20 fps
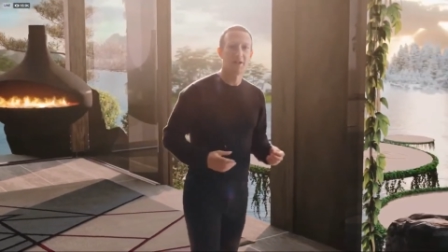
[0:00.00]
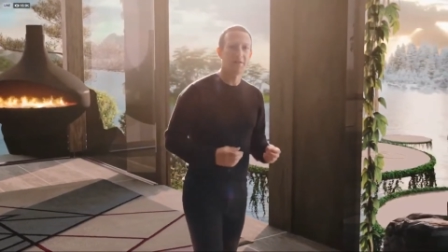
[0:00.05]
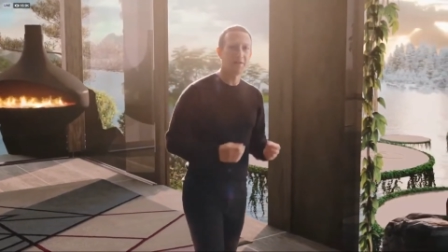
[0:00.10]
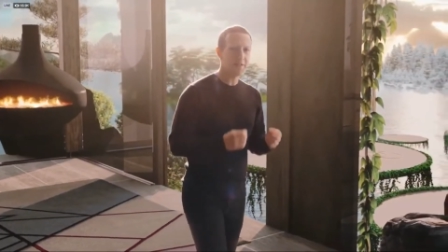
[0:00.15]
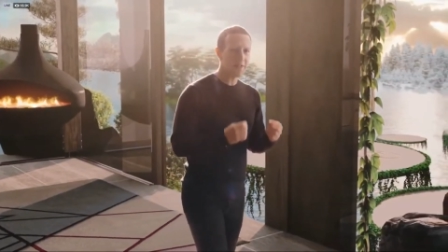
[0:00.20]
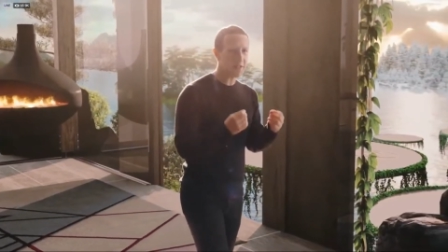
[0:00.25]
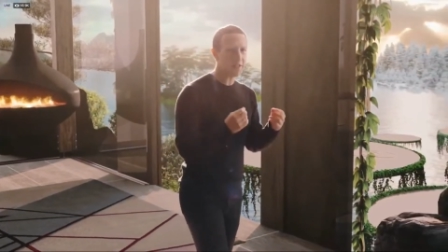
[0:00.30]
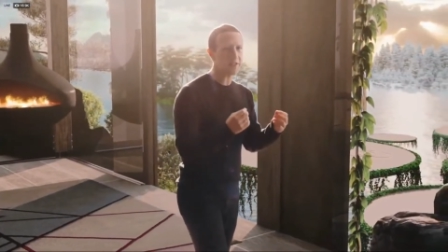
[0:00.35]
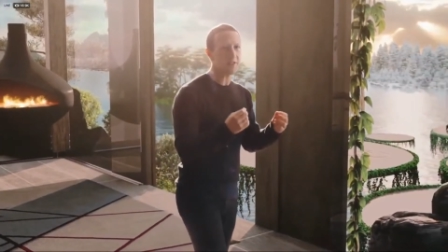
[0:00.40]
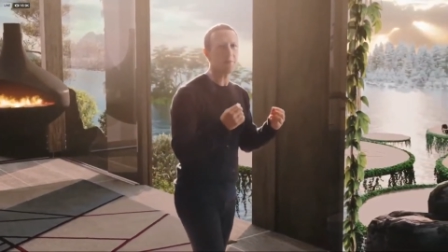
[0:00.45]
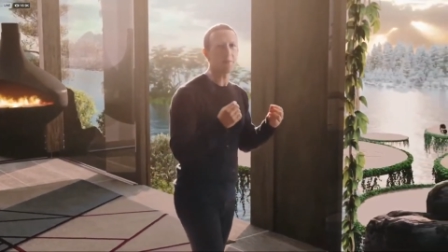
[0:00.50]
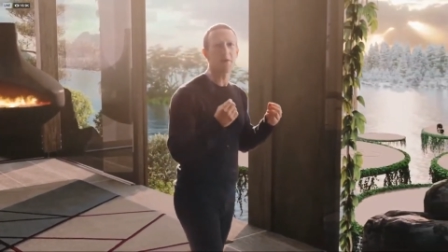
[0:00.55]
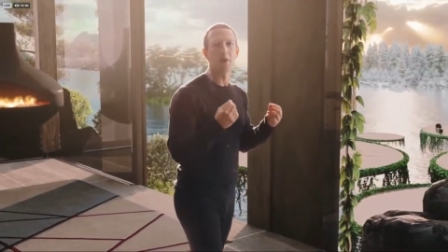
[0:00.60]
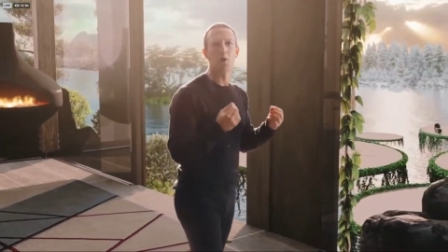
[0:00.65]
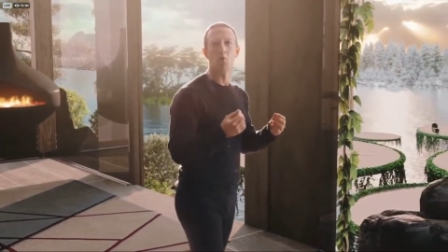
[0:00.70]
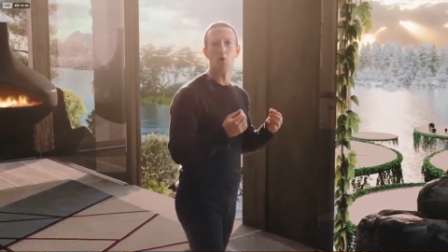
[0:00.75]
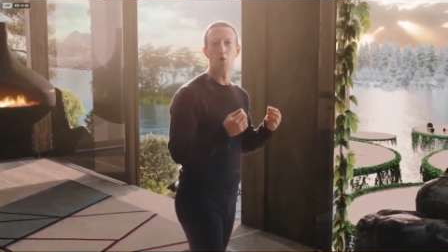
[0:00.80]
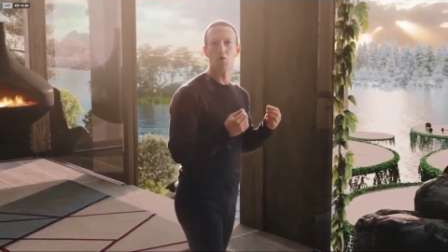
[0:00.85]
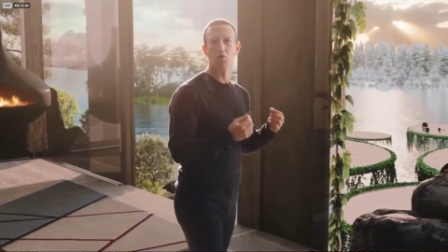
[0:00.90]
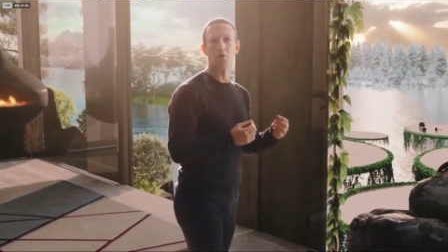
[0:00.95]
And this is something
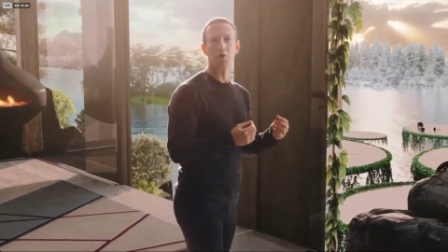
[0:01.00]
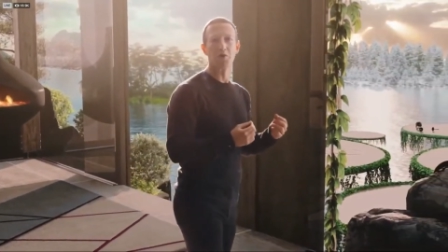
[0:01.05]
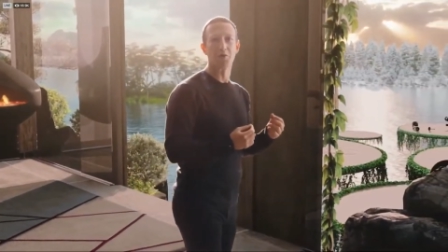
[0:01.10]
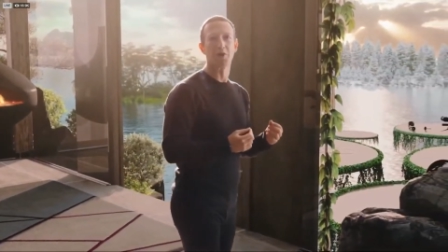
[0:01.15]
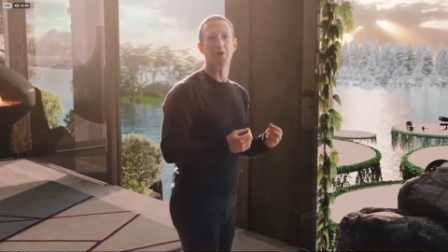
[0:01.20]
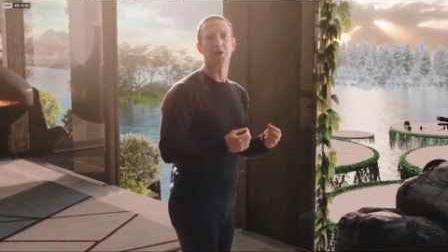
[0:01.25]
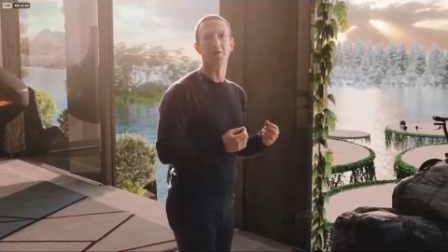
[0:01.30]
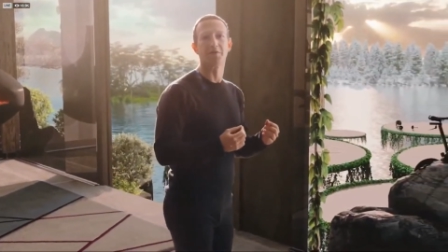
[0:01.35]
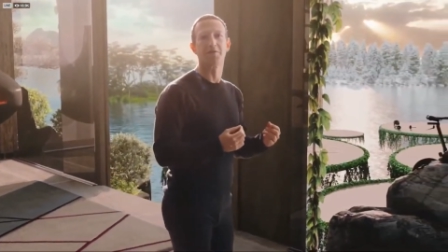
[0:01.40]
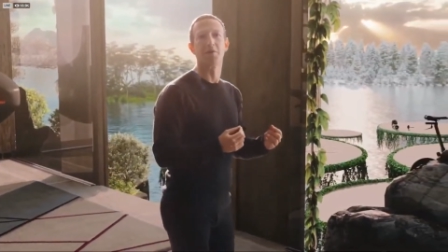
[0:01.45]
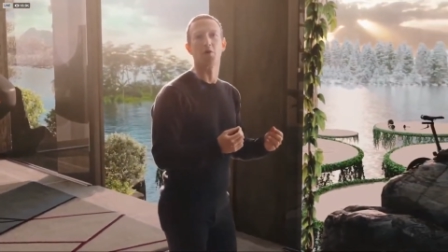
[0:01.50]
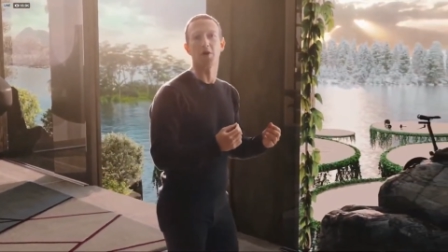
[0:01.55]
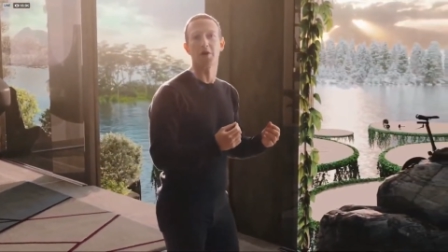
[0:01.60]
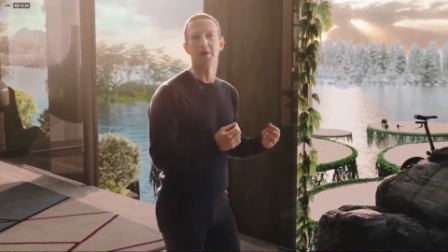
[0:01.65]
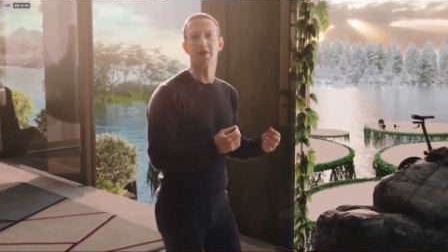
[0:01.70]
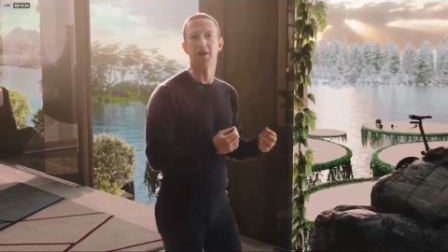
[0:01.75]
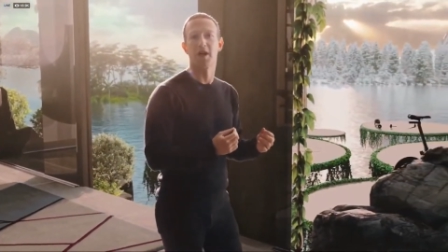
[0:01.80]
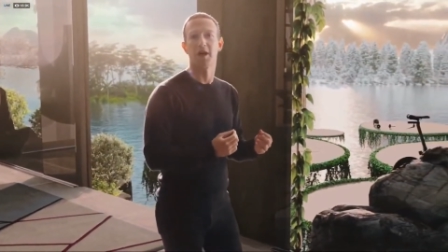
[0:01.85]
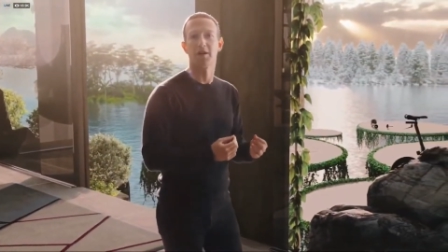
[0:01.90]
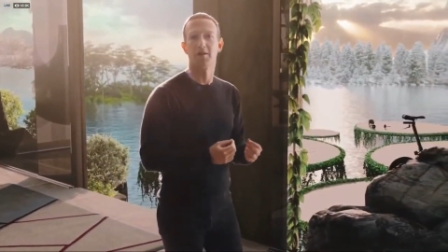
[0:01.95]
that we're really going to
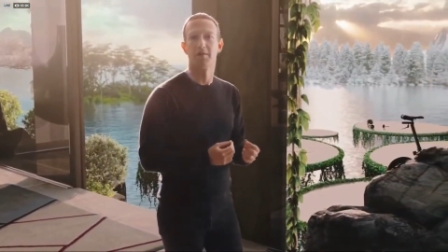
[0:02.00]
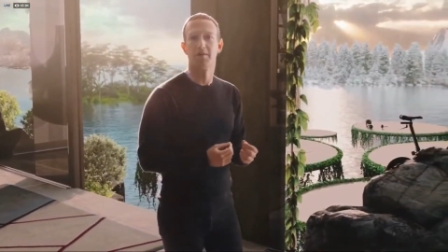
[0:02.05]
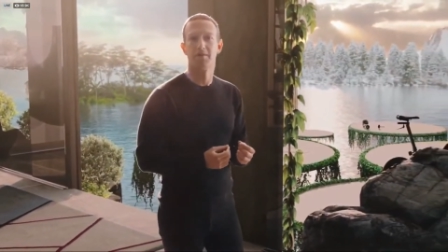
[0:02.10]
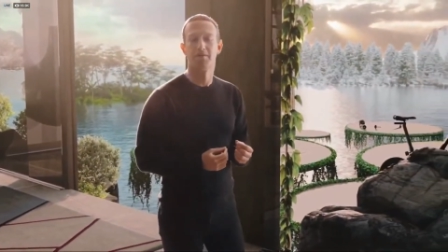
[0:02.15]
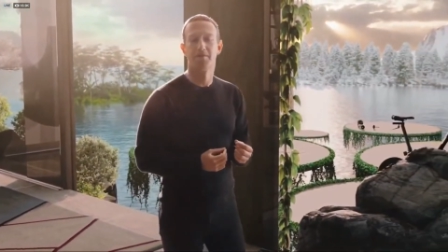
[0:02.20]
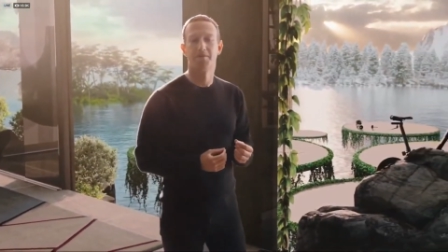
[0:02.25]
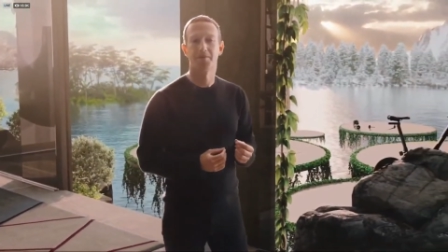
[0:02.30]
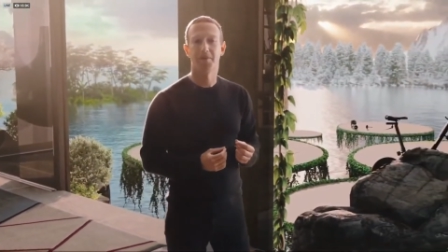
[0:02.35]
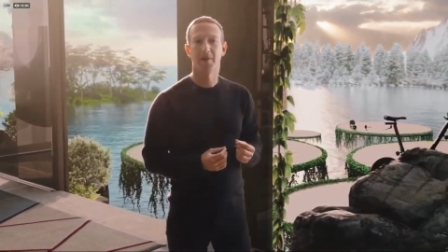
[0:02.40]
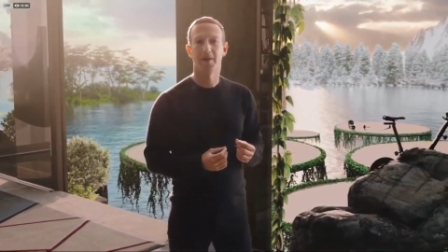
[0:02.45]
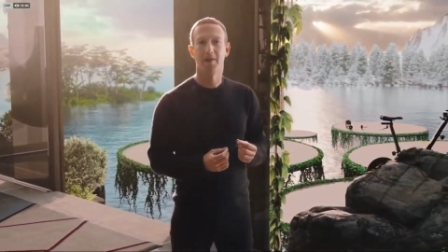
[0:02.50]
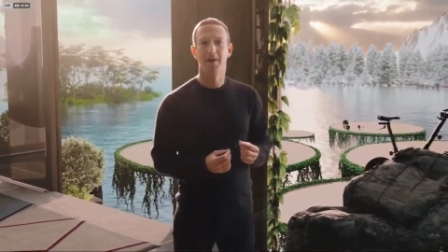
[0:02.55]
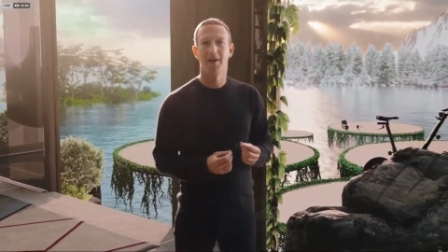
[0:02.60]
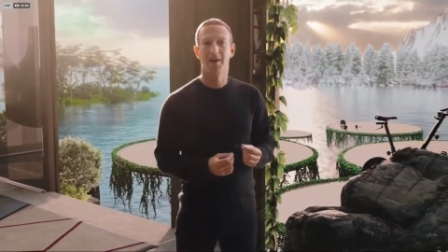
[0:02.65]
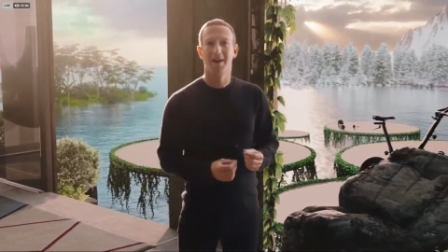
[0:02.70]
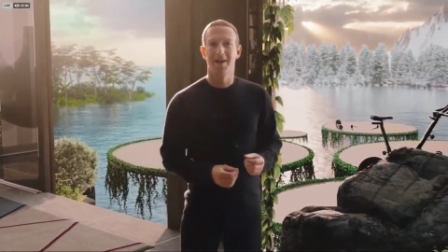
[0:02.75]
focus on.